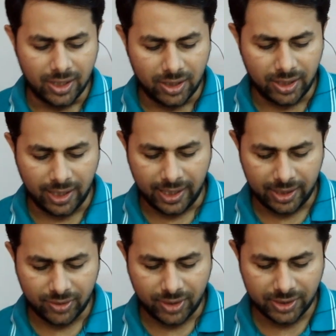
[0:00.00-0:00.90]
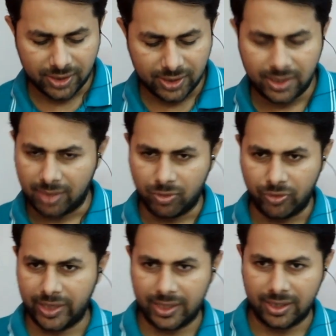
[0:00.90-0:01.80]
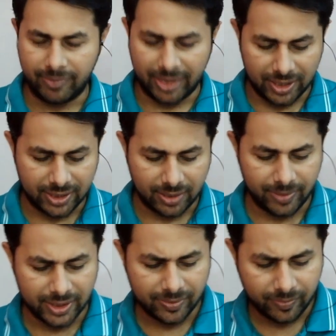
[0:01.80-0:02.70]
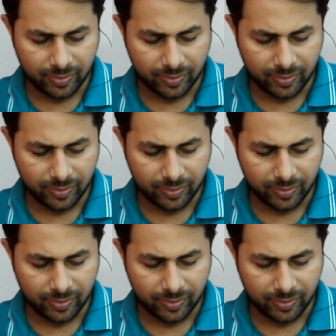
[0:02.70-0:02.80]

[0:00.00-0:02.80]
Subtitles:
the electrons, they are moving in the metal surface,